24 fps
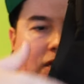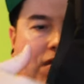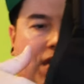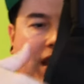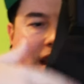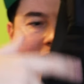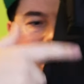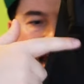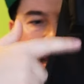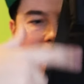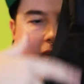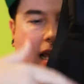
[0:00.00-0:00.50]
of
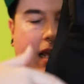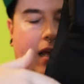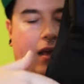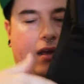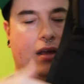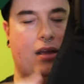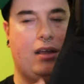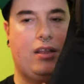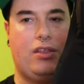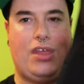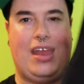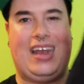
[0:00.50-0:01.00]
the knee,
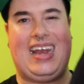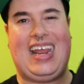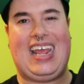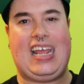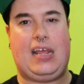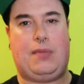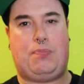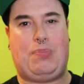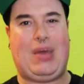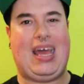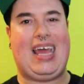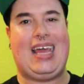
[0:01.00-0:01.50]
the
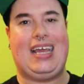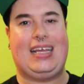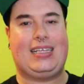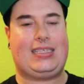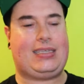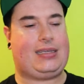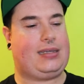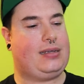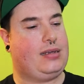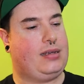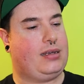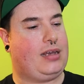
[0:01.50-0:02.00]
knee
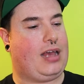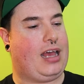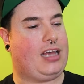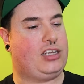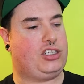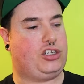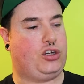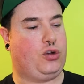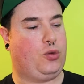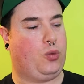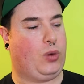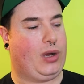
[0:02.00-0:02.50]
pit,
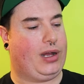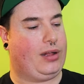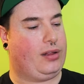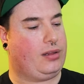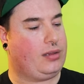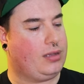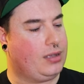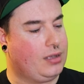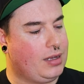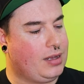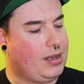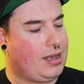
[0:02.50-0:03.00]
as you
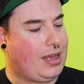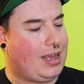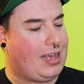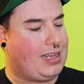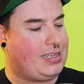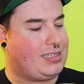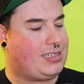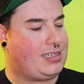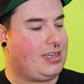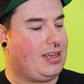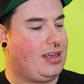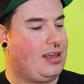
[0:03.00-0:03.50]
will,
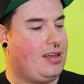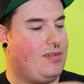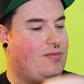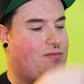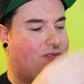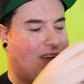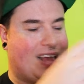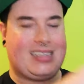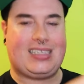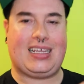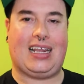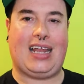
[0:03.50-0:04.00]
is uh,
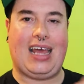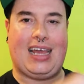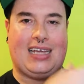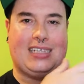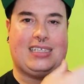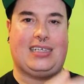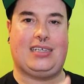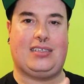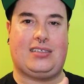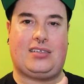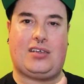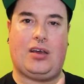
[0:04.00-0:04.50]

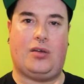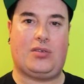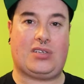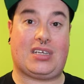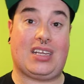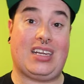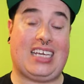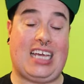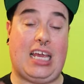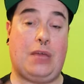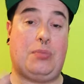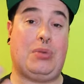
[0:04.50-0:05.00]
ventilated, so it's
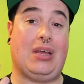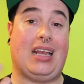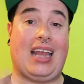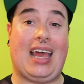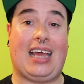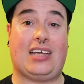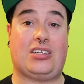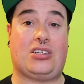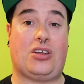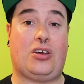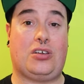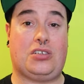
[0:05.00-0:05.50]
going to keep your
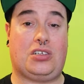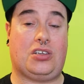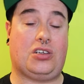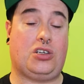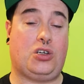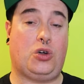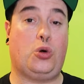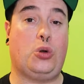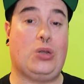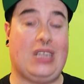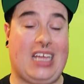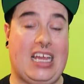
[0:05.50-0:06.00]
legs nice and
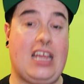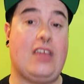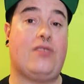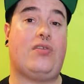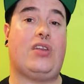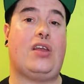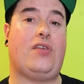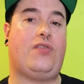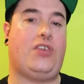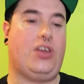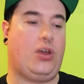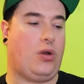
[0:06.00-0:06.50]
cool,
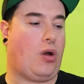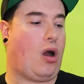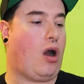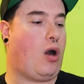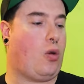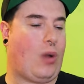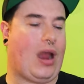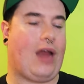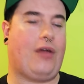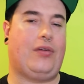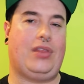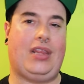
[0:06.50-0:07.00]
even if you
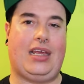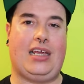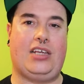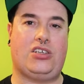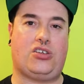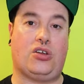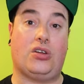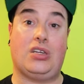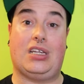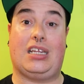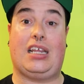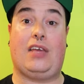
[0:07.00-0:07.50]
are wearing
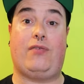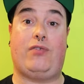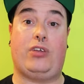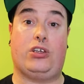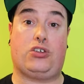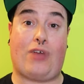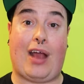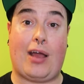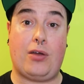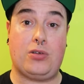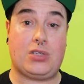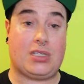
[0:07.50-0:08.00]
these underneath your
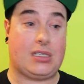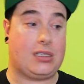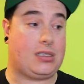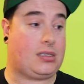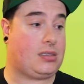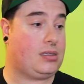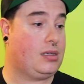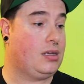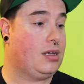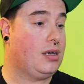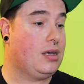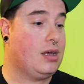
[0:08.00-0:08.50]

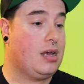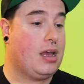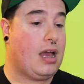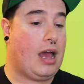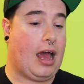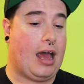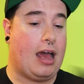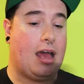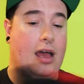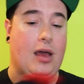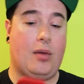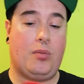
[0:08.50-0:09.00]
trousers.
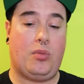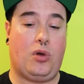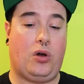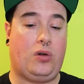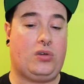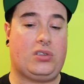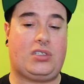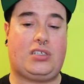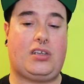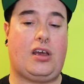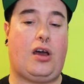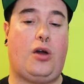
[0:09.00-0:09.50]
Um,
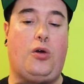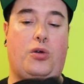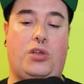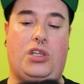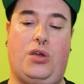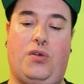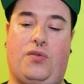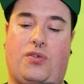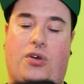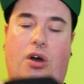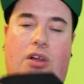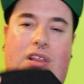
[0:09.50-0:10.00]
also,
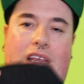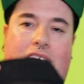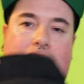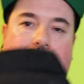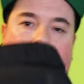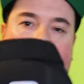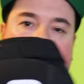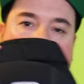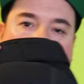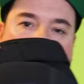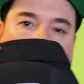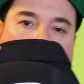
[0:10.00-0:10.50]
you've got
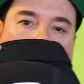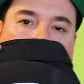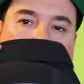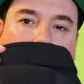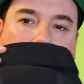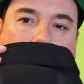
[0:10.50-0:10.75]
these adjustable